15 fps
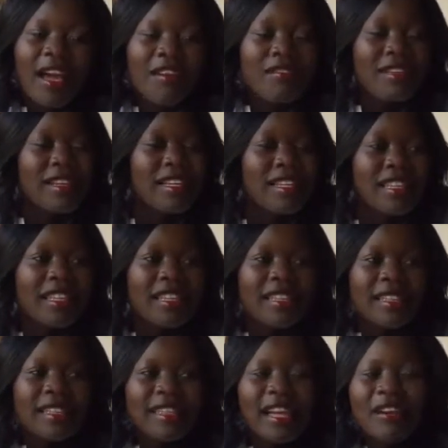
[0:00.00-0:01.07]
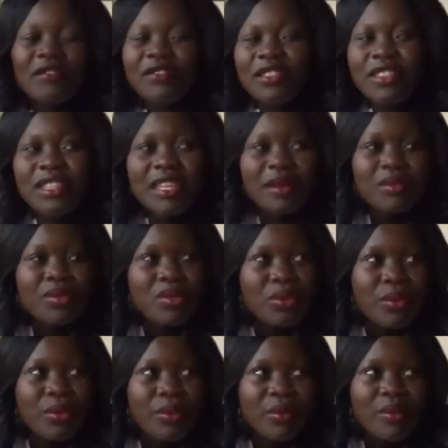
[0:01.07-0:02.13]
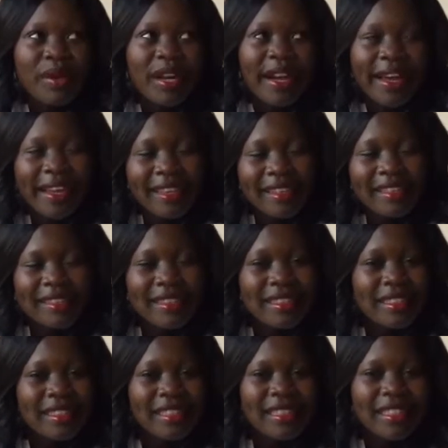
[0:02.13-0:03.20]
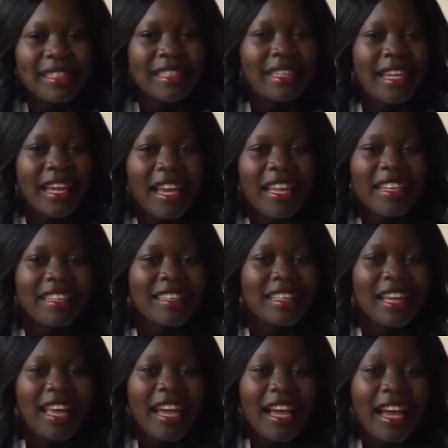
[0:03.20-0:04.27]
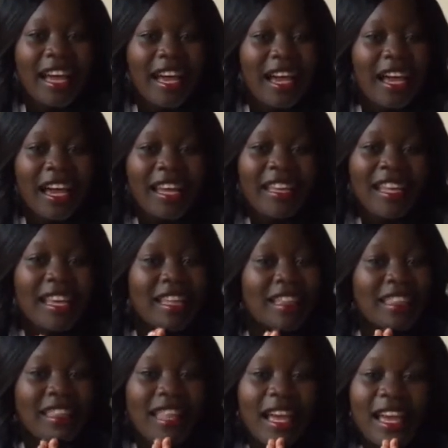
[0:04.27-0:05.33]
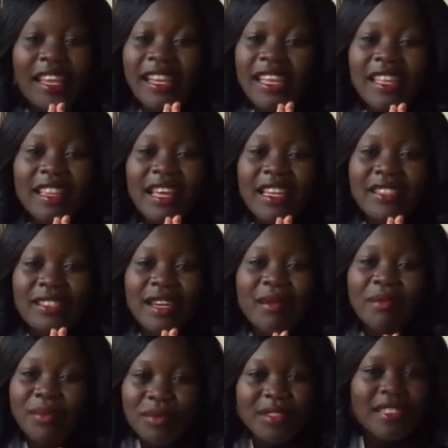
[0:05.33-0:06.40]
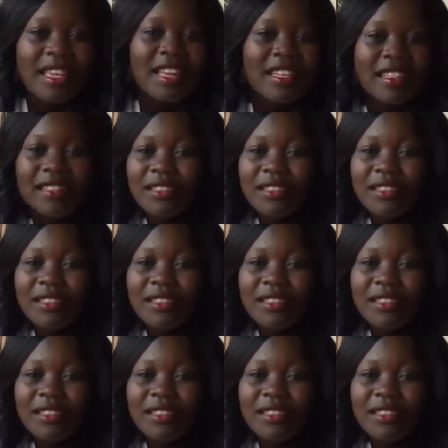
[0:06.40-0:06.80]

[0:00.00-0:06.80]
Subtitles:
I really love them so much, and I like the shampoos and